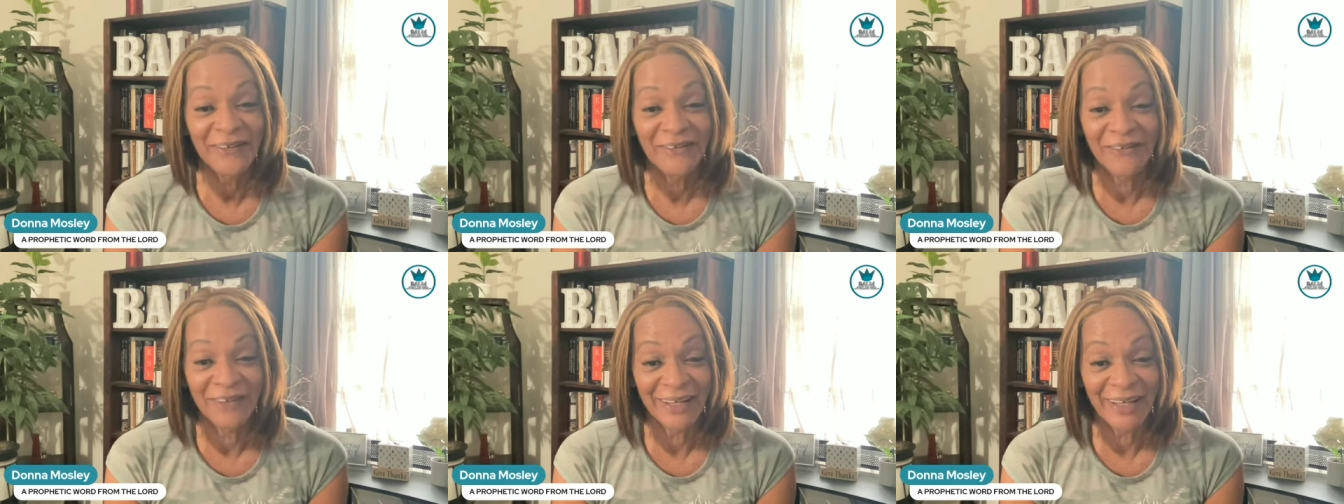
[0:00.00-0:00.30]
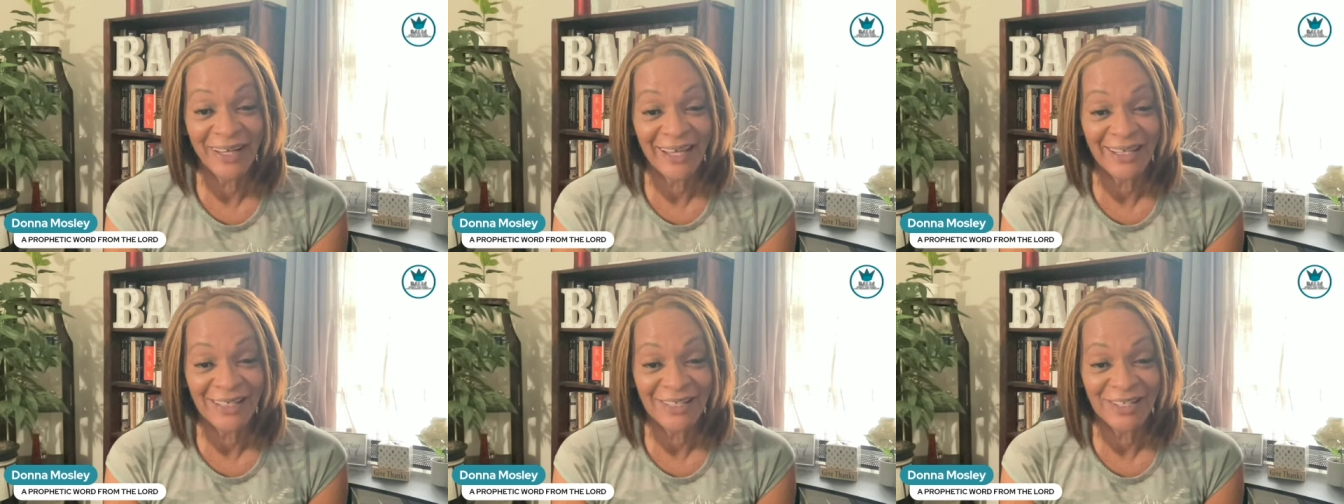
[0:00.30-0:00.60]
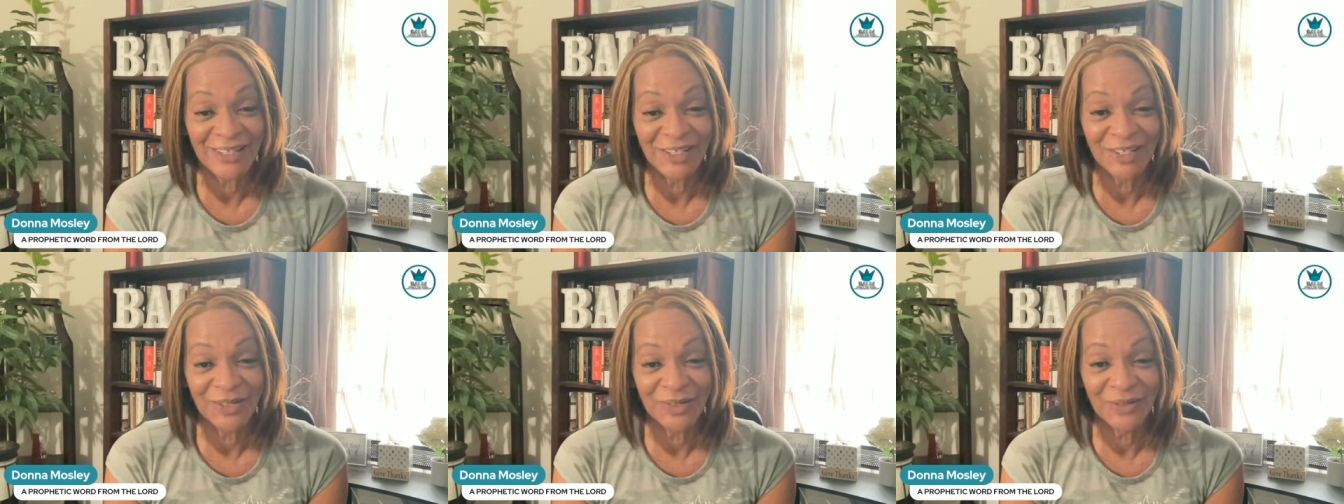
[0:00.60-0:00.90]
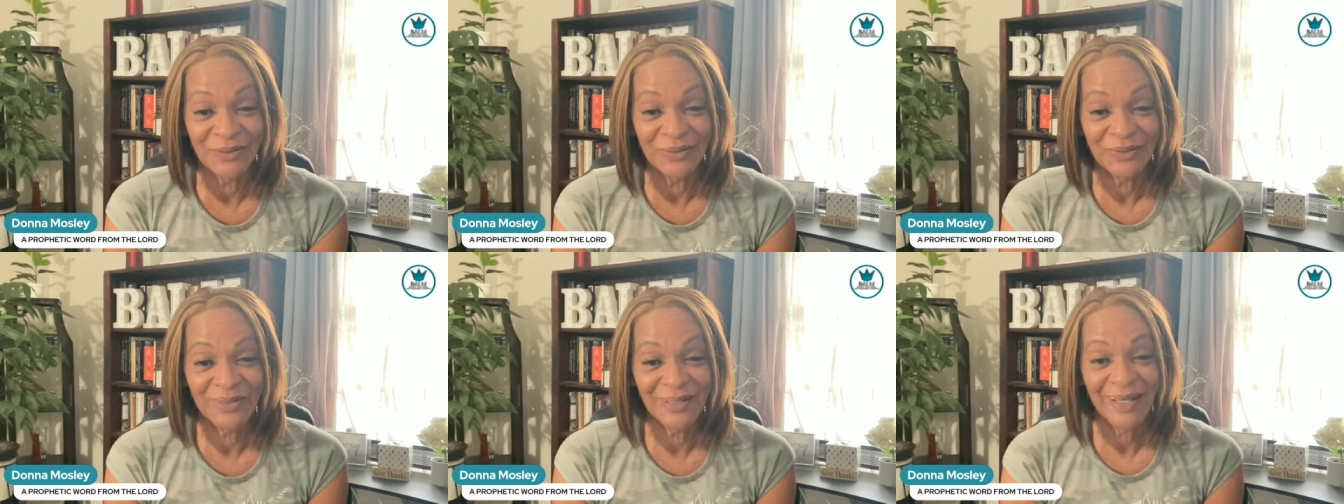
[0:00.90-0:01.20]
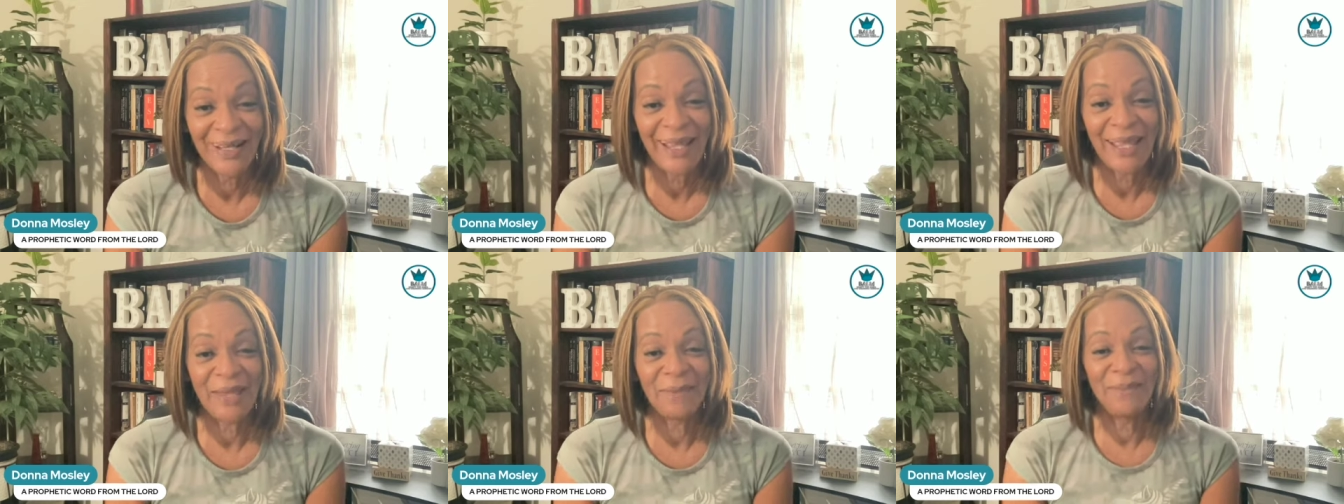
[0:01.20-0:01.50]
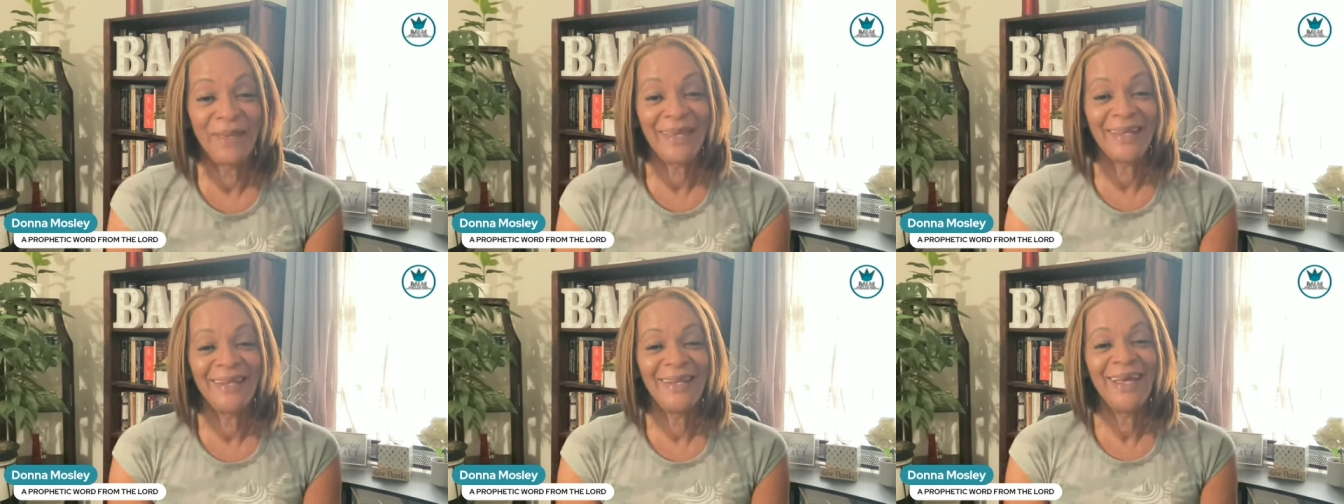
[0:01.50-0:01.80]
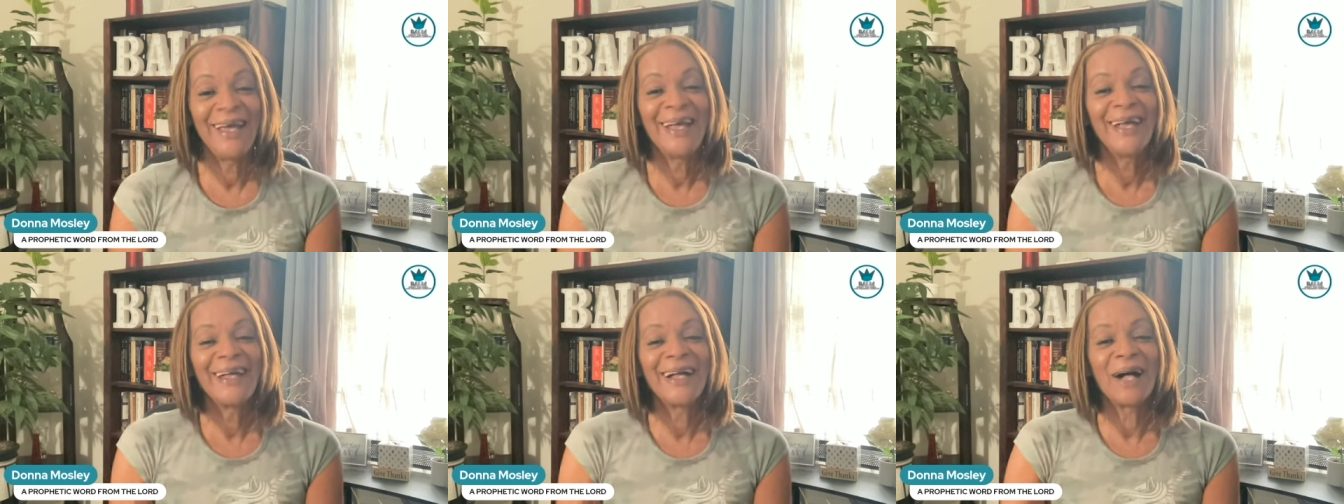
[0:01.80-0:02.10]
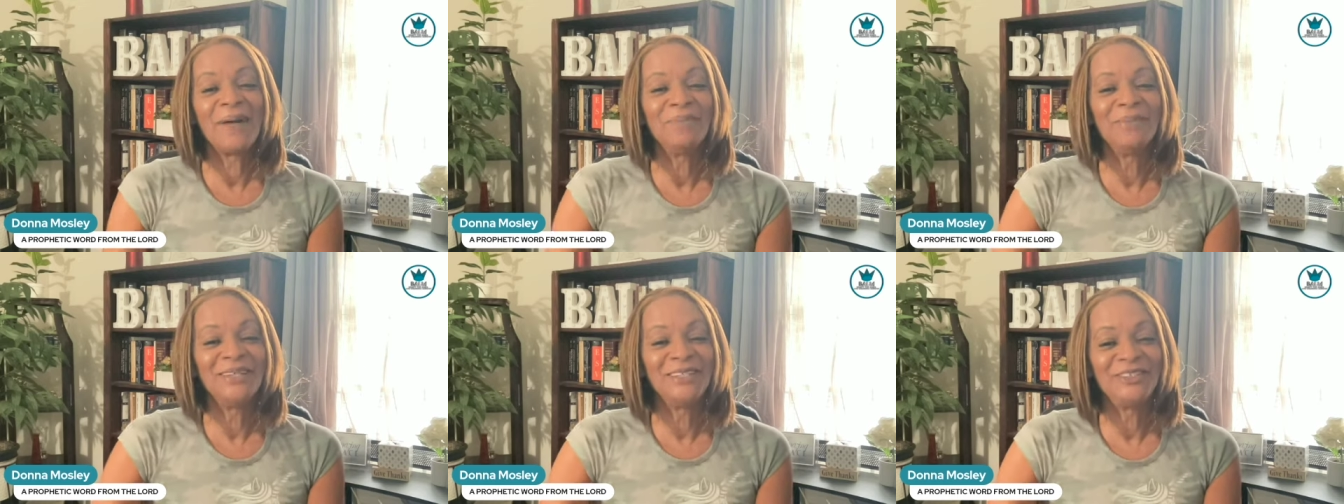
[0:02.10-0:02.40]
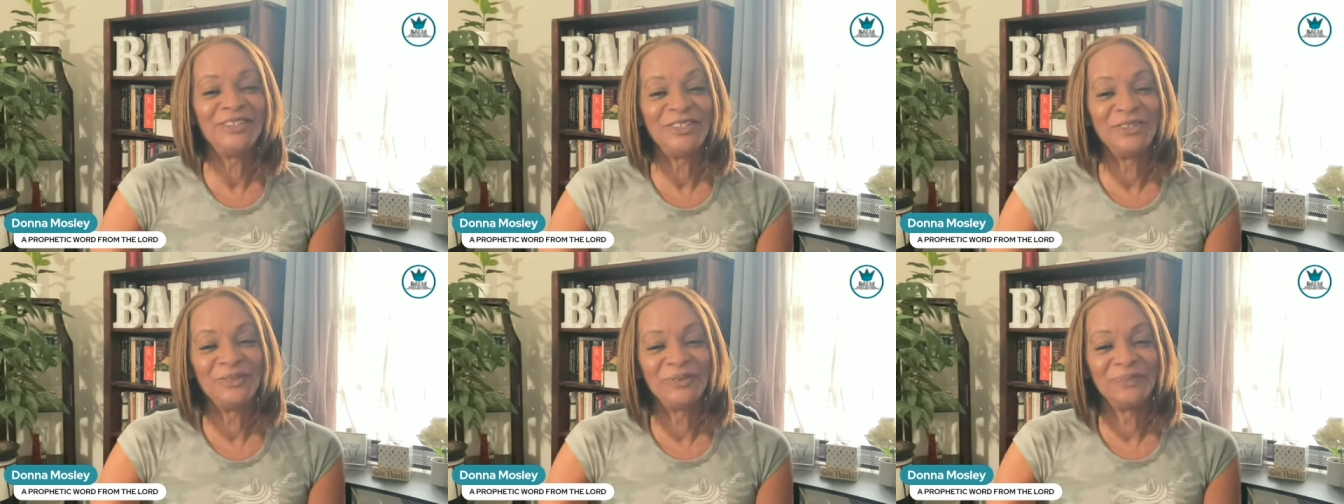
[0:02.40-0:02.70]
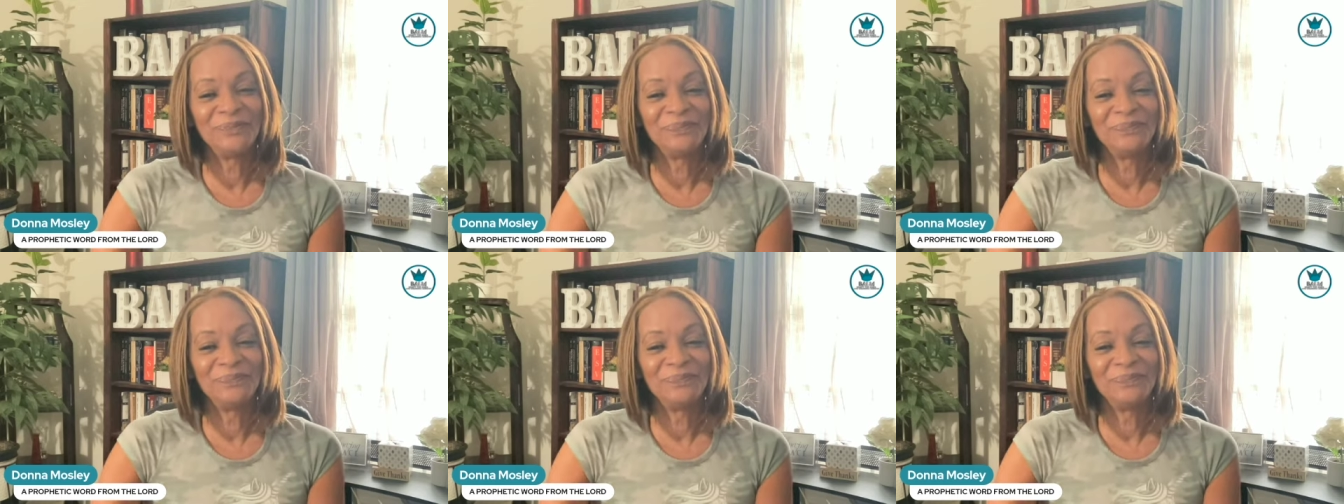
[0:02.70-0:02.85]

forgets you. Amen. God bless you.